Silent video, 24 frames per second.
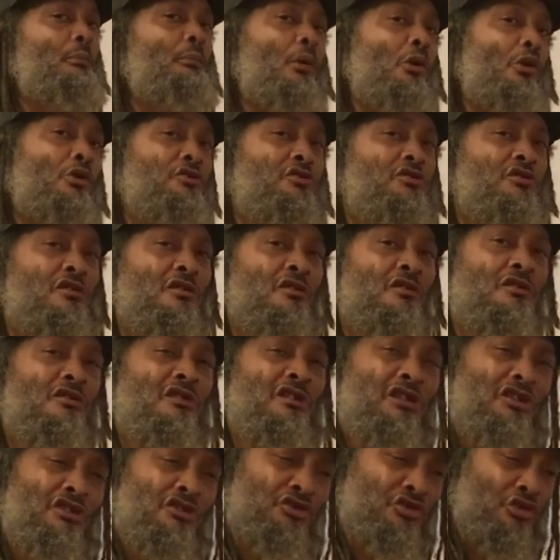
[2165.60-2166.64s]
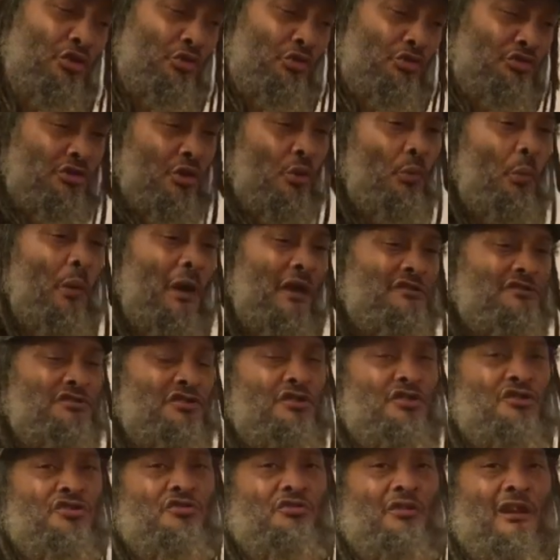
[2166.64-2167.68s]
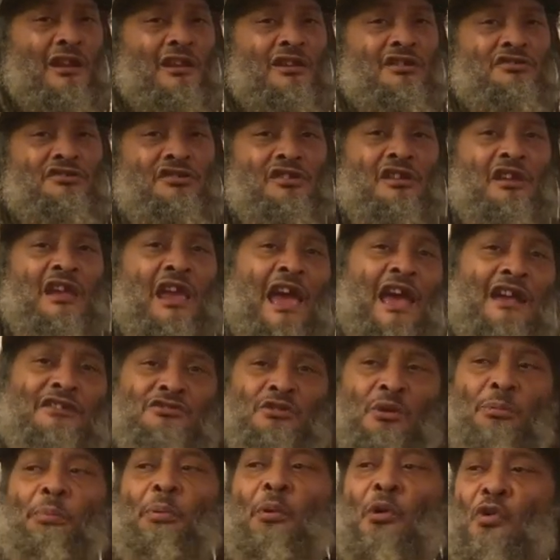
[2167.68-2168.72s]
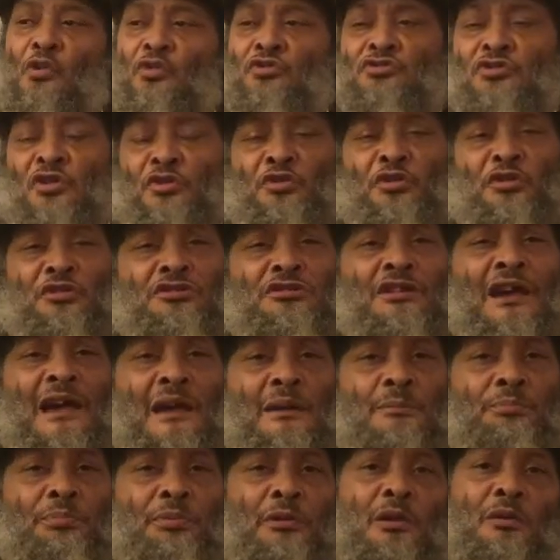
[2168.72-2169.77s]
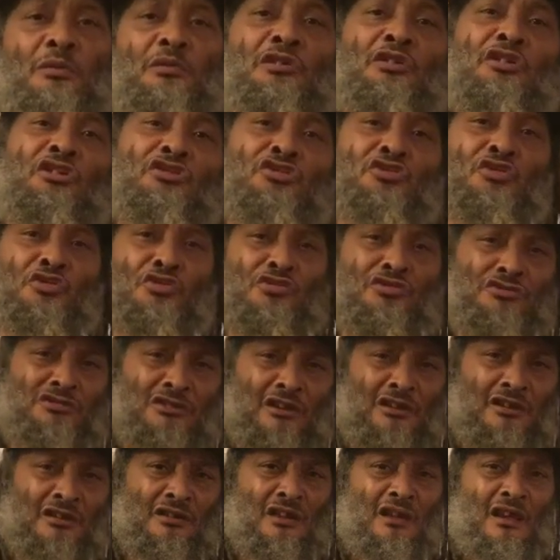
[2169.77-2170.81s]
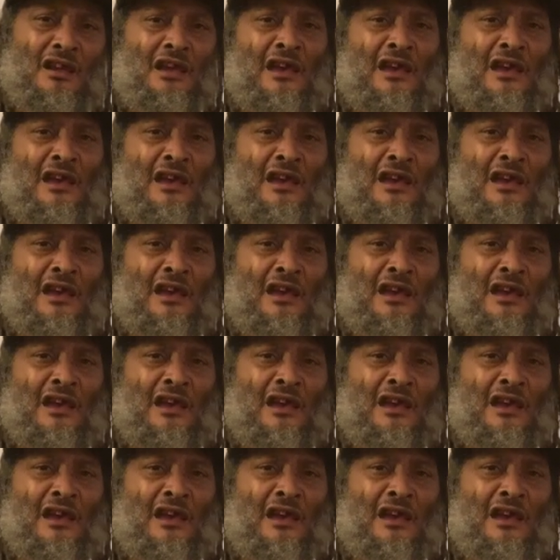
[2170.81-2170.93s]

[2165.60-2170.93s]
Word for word: motion is used in Western astrology as opposed to the time periods used in